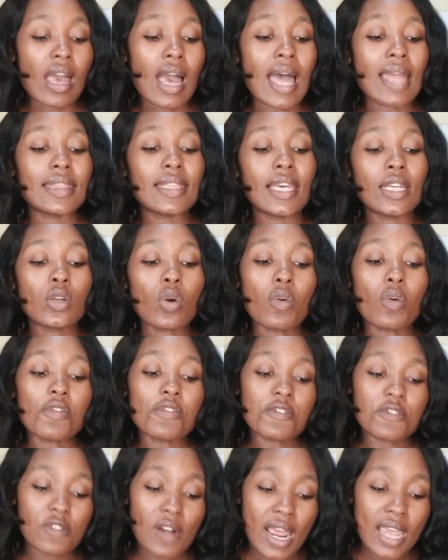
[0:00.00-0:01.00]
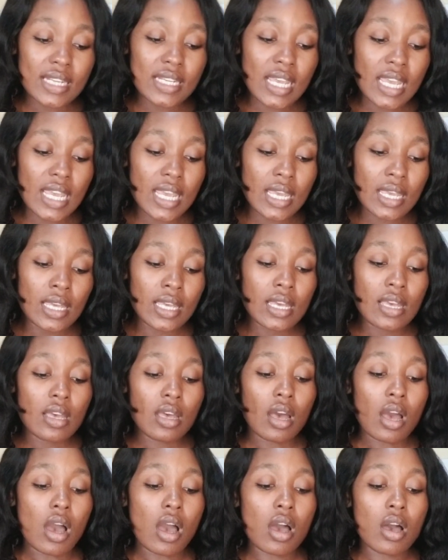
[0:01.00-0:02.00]
And then on Friday,
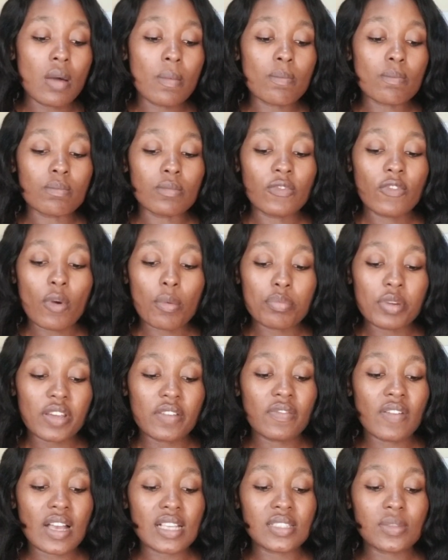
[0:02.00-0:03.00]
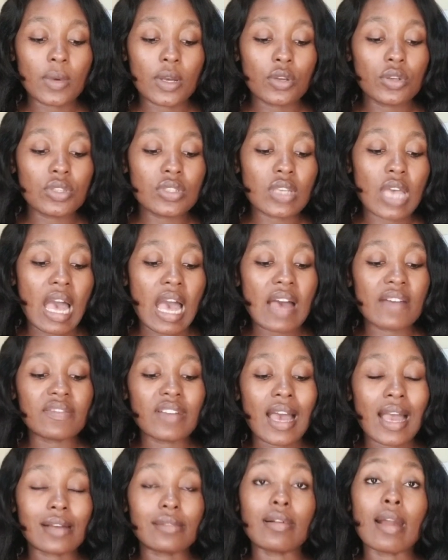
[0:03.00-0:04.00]
for breakfast, we're going to have
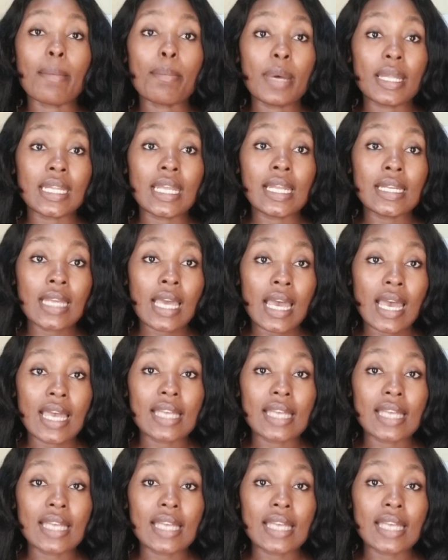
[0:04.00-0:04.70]
akra, banana,